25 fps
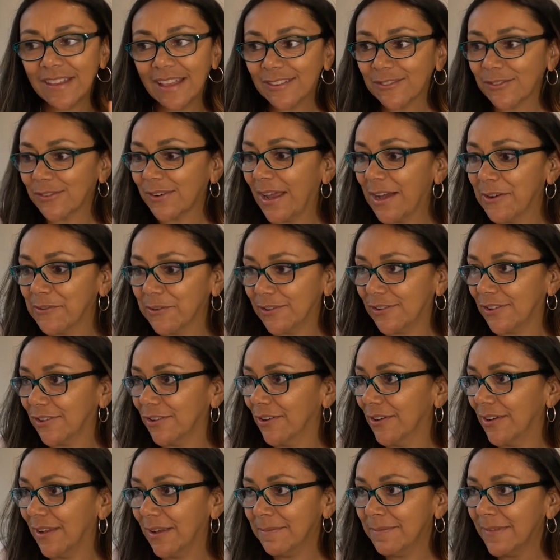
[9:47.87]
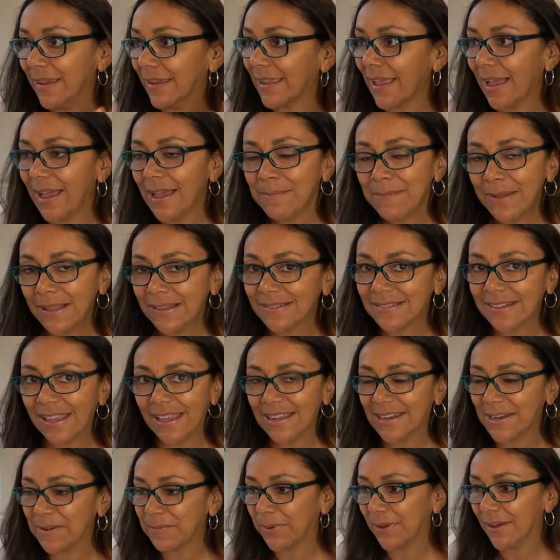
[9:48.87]
That's what I would do. I'm like, I'm not
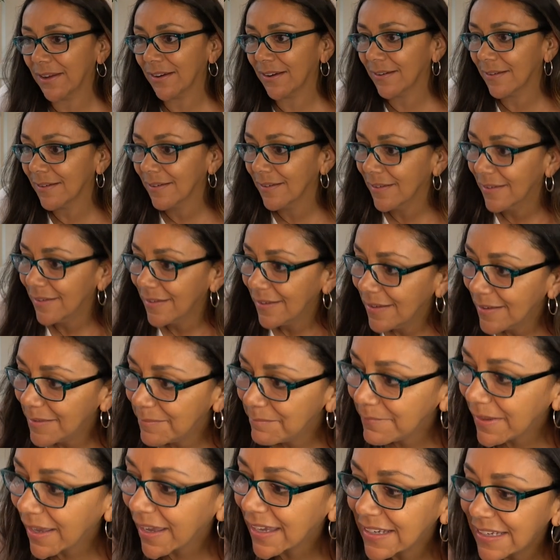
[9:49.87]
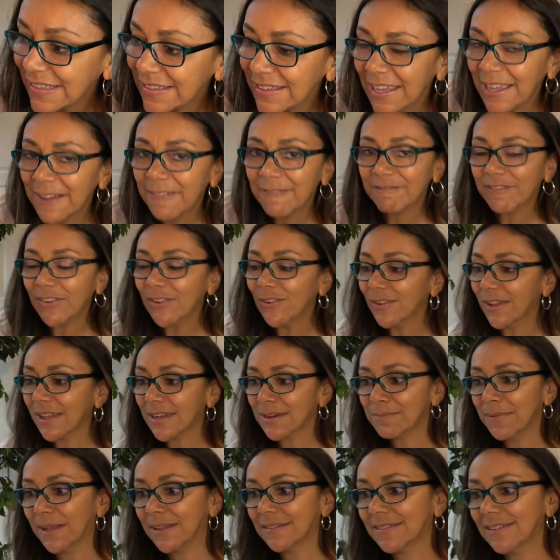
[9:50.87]
staying up here, making a damn fool
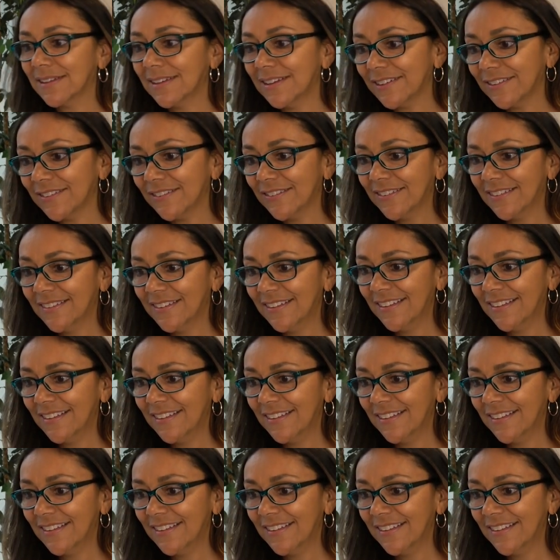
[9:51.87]
out of myself.